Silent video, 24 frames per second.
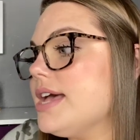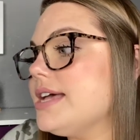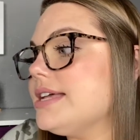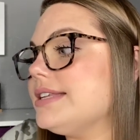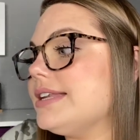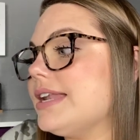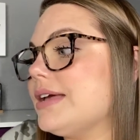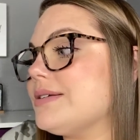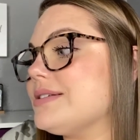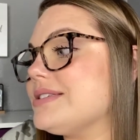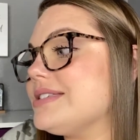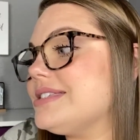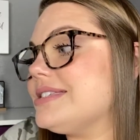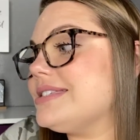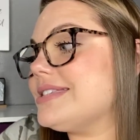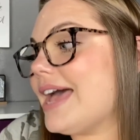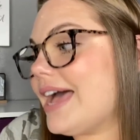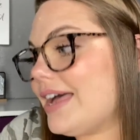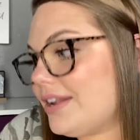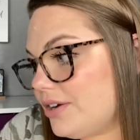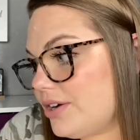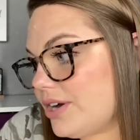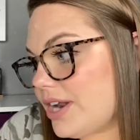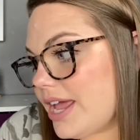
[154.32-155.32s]
Now
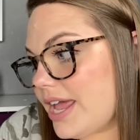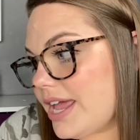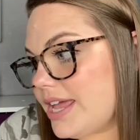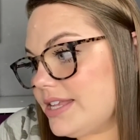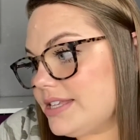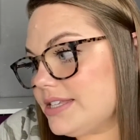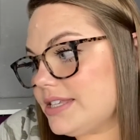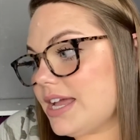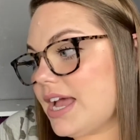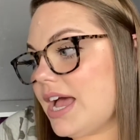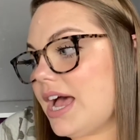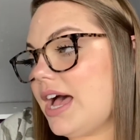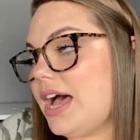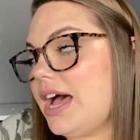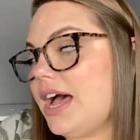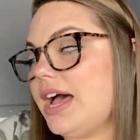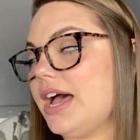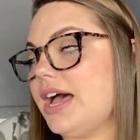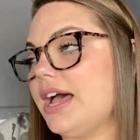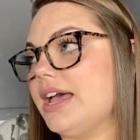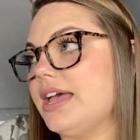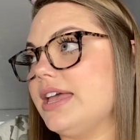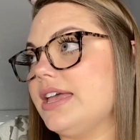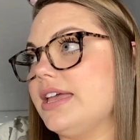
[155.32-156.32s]
Saturdays,
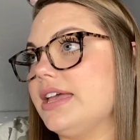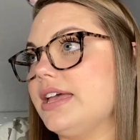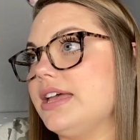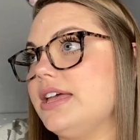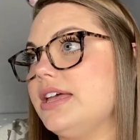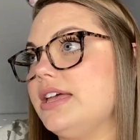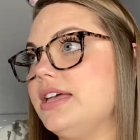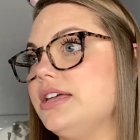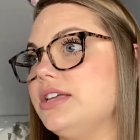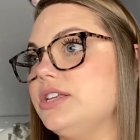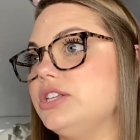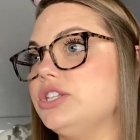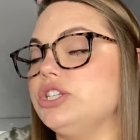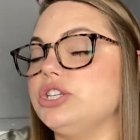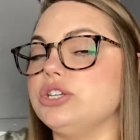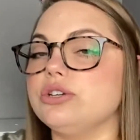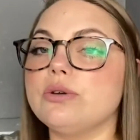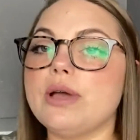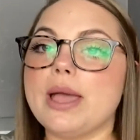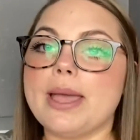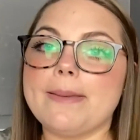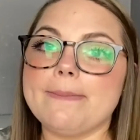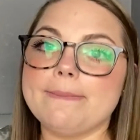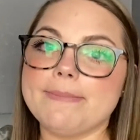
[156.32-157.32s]
I do
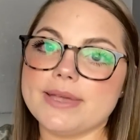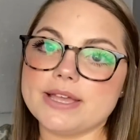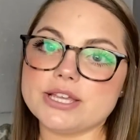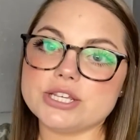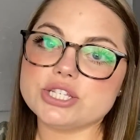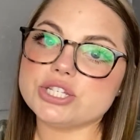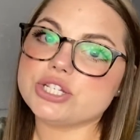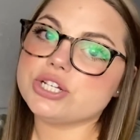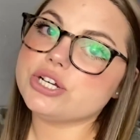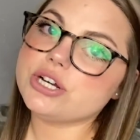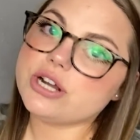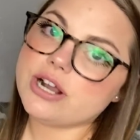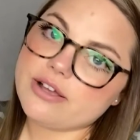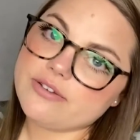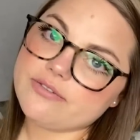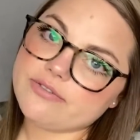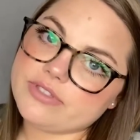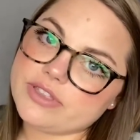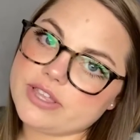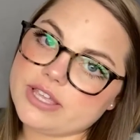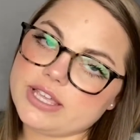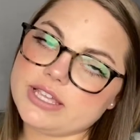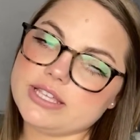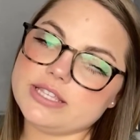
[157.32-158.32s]
a mixture of
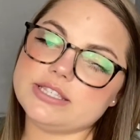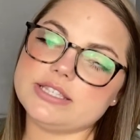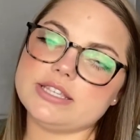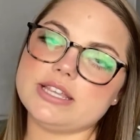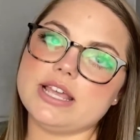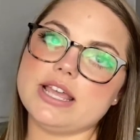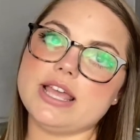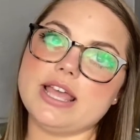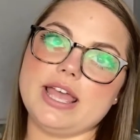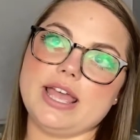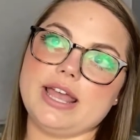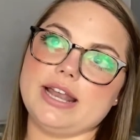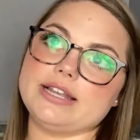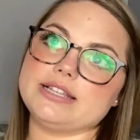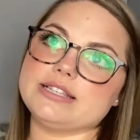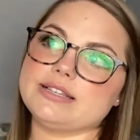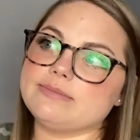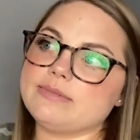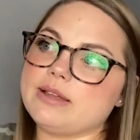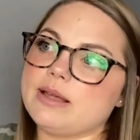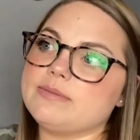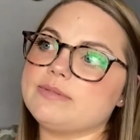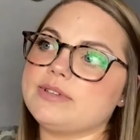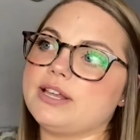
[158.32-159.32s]
things, and
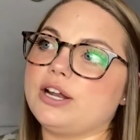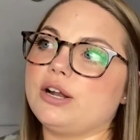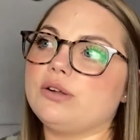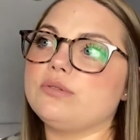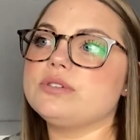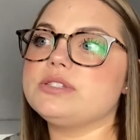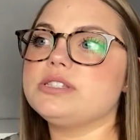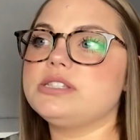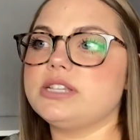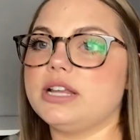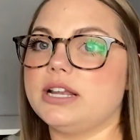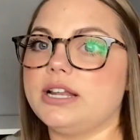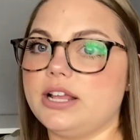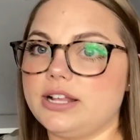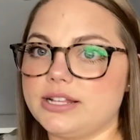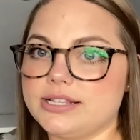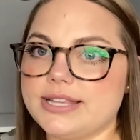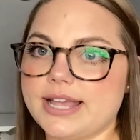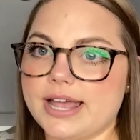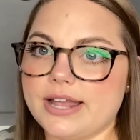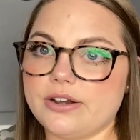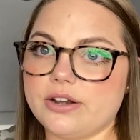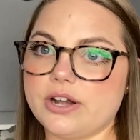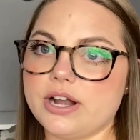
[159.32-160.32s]
sometimes I don't study on
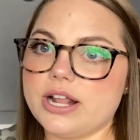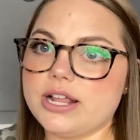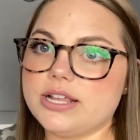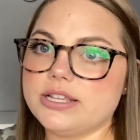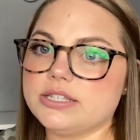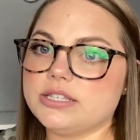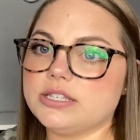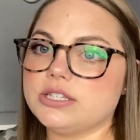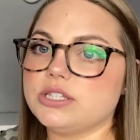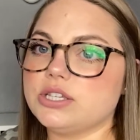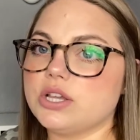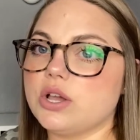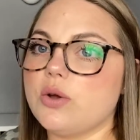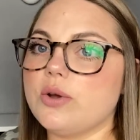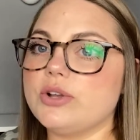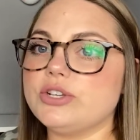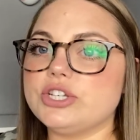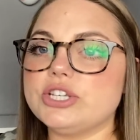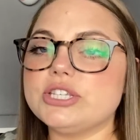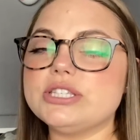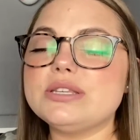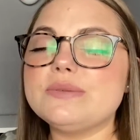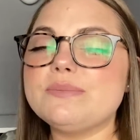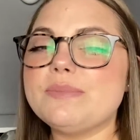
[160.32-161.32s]
Saturdays. So it
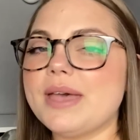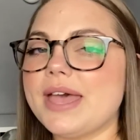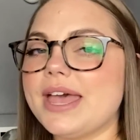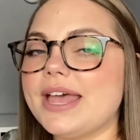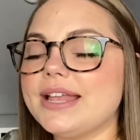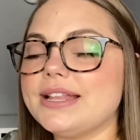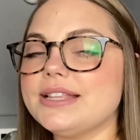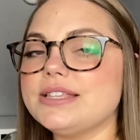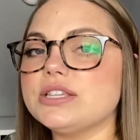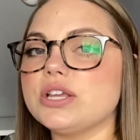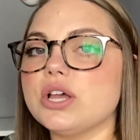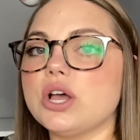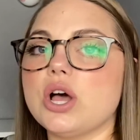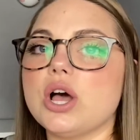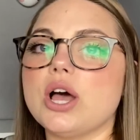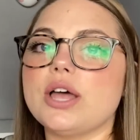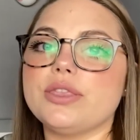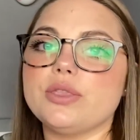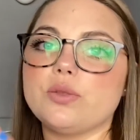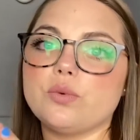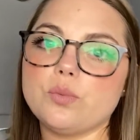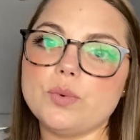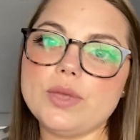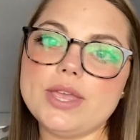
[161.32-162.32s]
just depends on
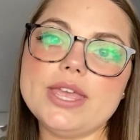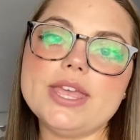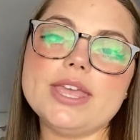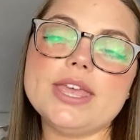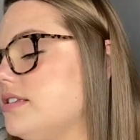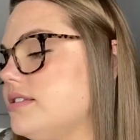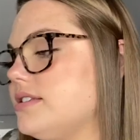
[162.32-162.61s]
the week.